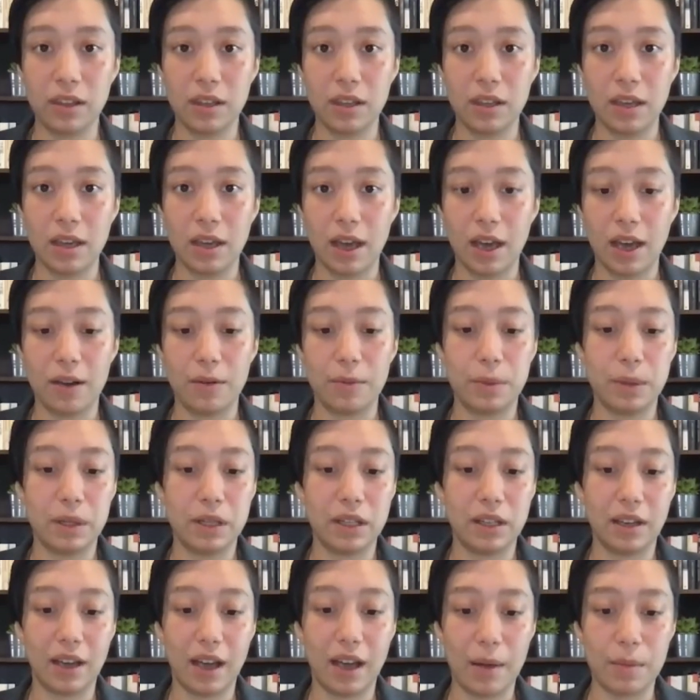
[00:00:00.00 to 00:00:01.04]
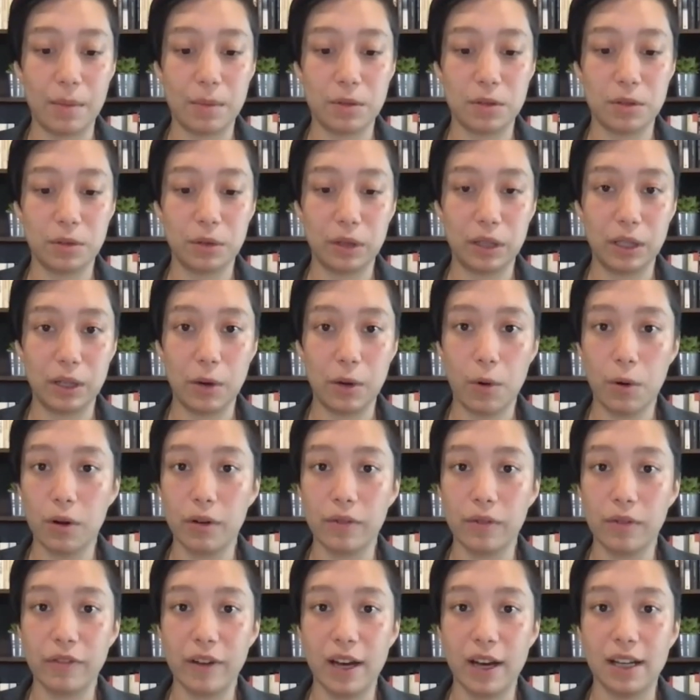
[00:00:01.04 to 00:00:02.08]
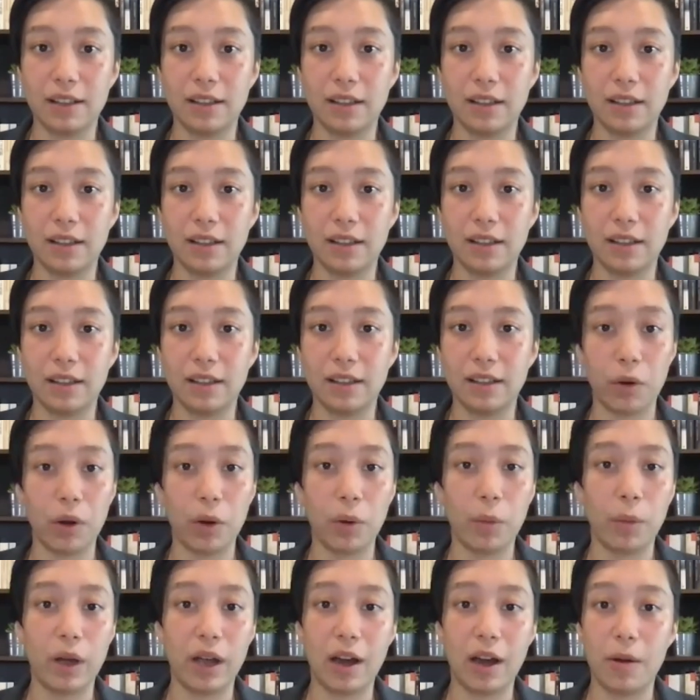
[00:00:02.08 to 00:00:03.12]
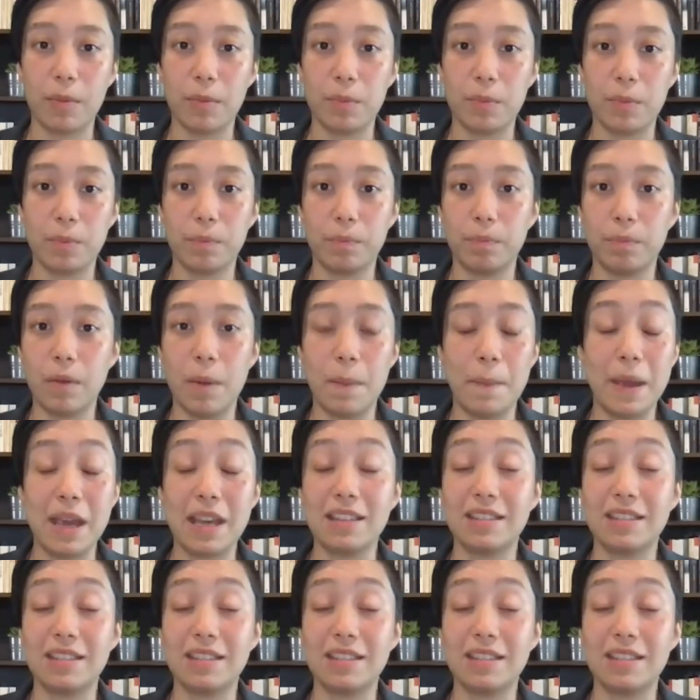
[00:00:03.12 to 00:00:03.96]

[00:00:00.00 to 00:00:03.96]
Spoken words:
and being absolutely horrified that we're throwing away our amazing